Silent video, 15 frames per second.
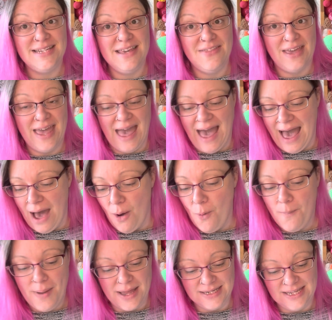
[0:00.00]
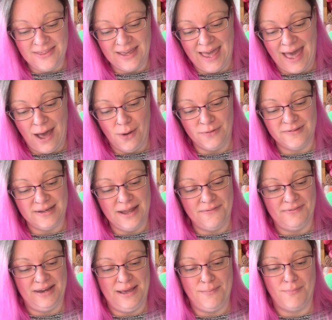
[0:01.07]
the cow. Betty the cow is
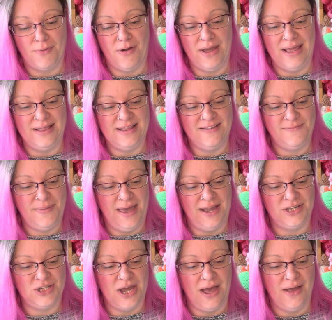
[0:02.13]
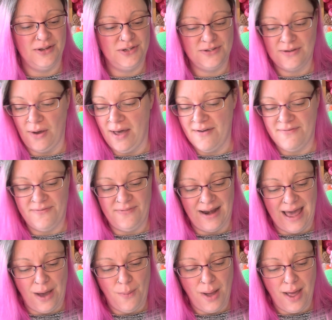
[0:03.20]
lovely and bright in this picture. She's got her
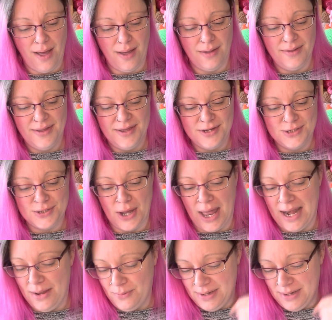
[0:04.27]
flower, she's got her little